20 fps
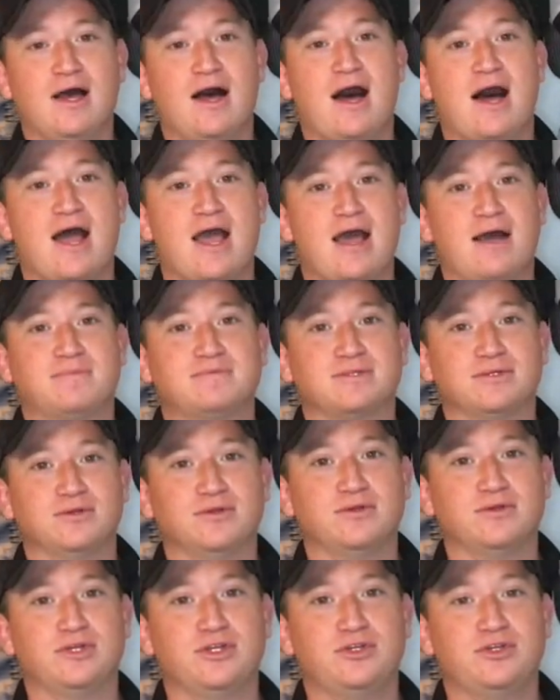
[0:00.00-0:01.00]
I
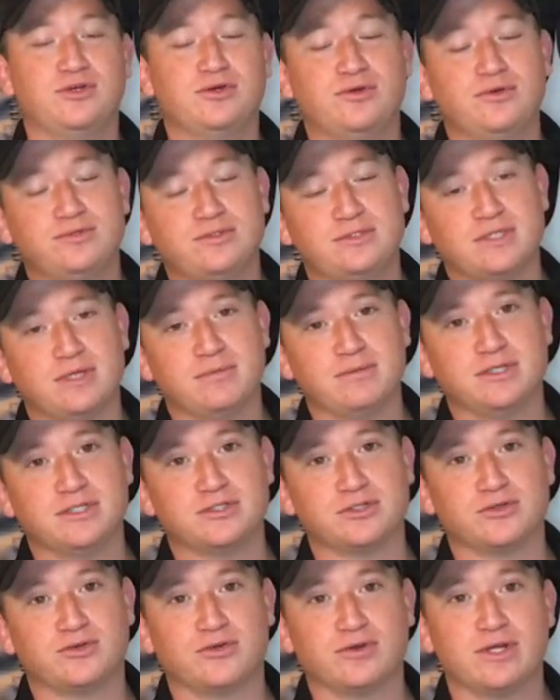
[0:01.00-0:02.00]
absolutely do. Some
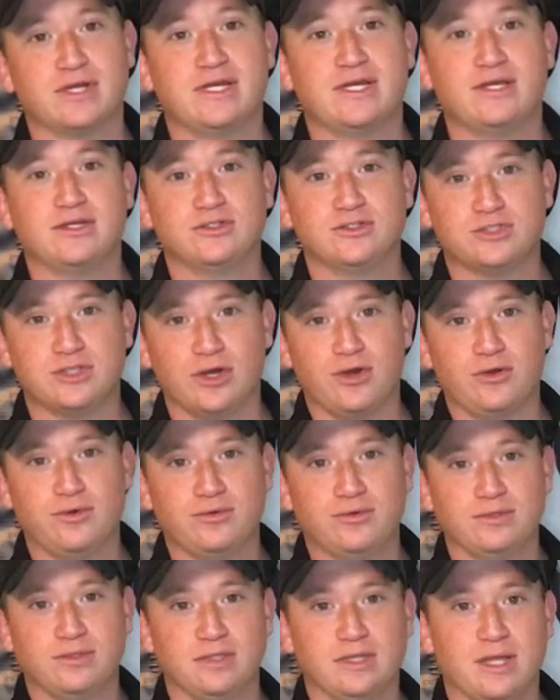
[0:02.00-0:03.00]
disagree.
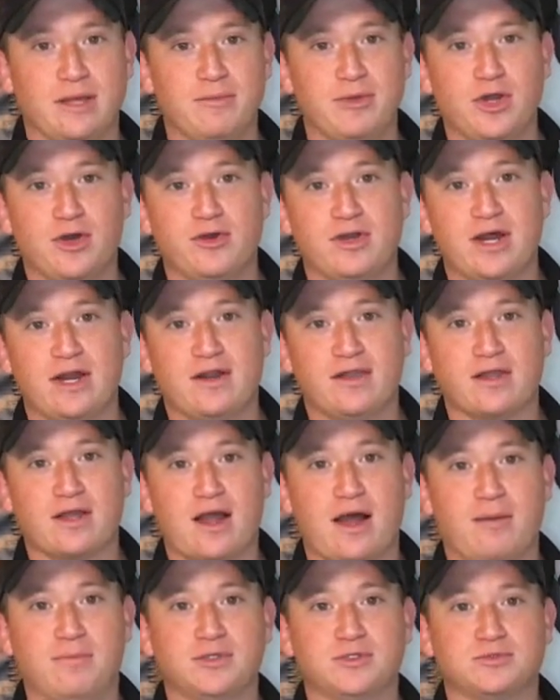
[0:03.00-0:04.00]
So let me know down in the
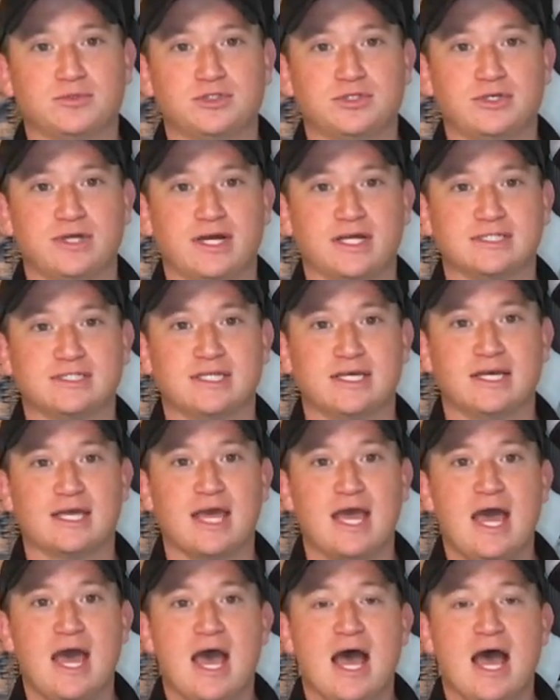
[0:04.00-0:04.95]
comments what you guys think.